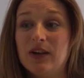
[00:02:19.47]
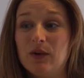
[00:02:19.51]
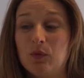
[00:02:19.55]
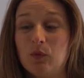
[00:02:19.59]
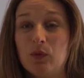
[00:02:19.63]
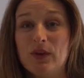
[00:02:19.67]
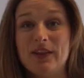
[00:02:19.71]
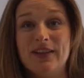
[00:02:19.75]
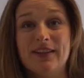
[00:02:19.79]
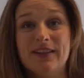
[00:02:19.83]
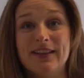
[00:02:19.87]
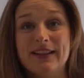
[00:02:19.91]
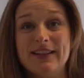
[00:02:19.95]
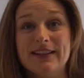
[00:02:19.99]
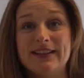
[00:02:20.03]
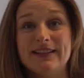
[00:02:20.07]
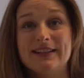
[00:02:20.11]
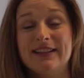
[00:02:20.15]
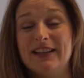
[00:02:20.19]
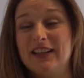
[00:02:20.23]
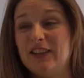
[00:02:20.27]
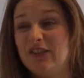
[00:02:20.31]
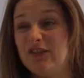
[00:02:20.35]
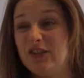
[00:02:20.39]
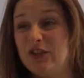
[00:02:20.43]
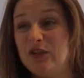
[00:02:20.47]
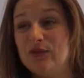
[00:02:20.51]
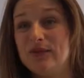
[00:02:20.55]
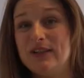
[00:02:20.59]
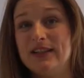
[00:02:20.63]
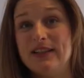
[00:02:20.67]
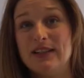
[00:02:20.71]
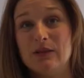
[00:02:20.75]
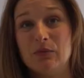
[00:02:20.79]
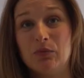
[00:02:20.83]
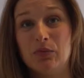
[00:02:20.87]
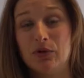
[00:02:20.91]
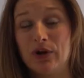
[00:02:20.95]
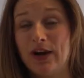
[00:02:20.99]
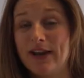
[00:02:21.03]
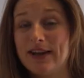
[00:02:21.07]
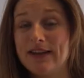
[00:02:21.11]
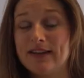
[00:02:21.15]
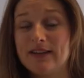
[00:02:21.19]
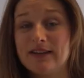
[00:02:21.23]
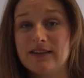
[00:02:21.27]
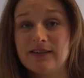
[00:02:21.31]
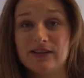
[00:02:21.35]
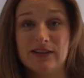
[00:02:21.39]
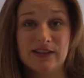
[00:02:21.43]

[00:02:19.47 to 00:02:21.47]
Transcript: With this, if you need a break,